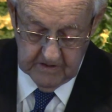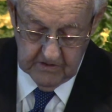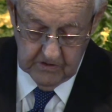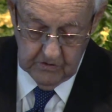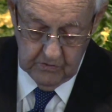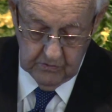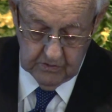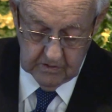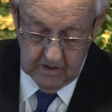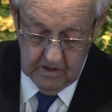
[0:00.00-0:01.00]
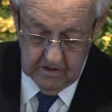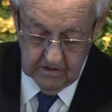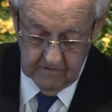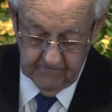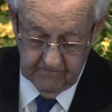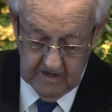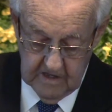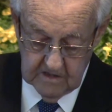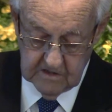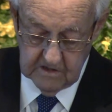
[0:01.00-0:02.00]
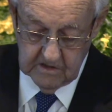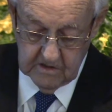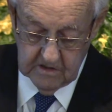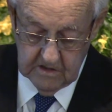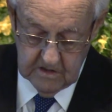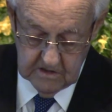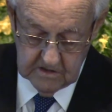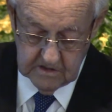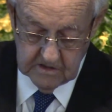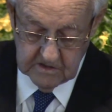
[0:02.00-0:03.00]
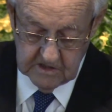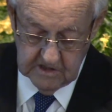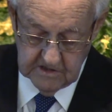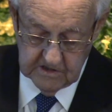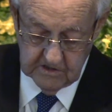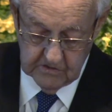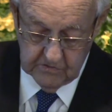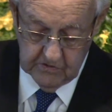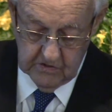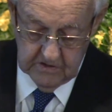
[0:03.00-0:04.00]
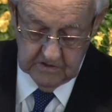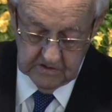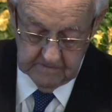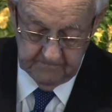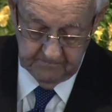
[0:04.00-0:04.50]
our youth, their flocks and their herds, their sons and their daughters.